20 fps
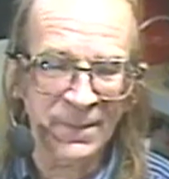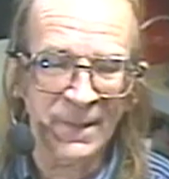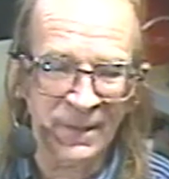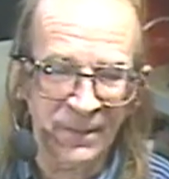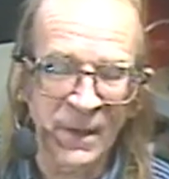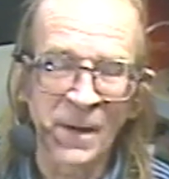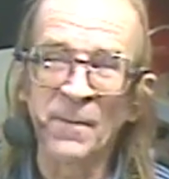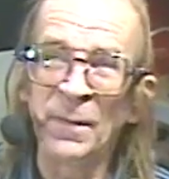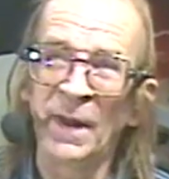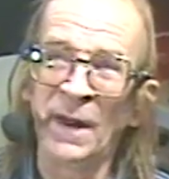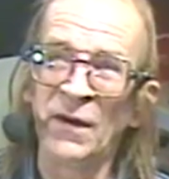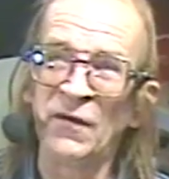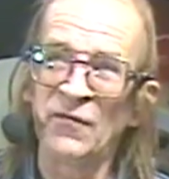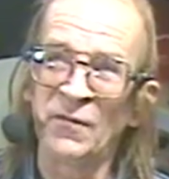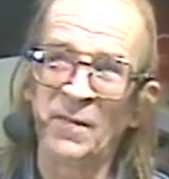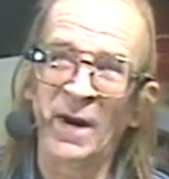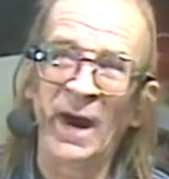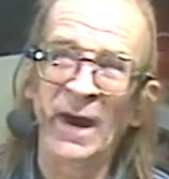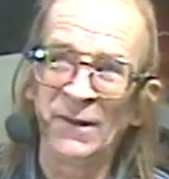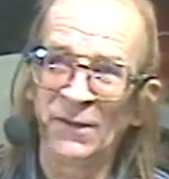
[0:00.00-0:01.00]
complains
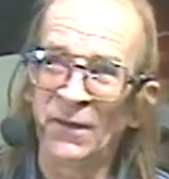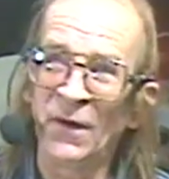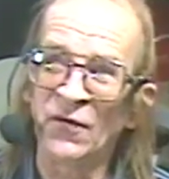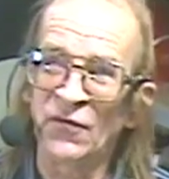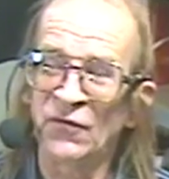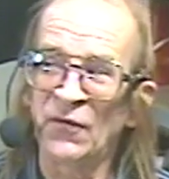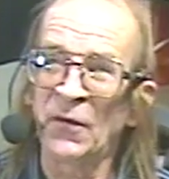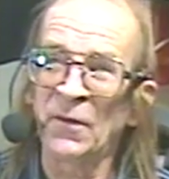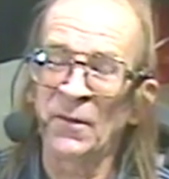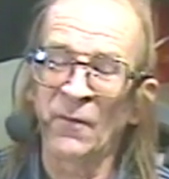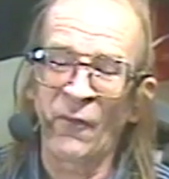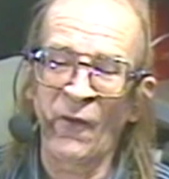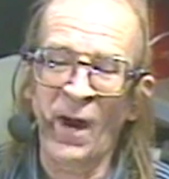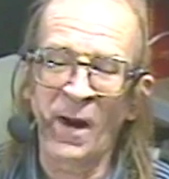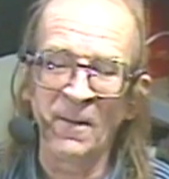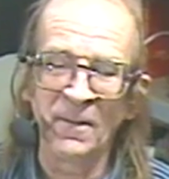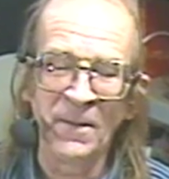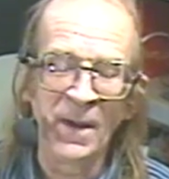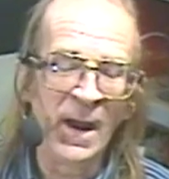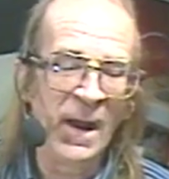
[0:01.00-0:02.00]
about a certain
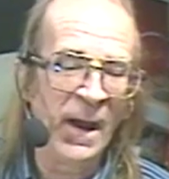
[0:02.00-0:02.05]
problem,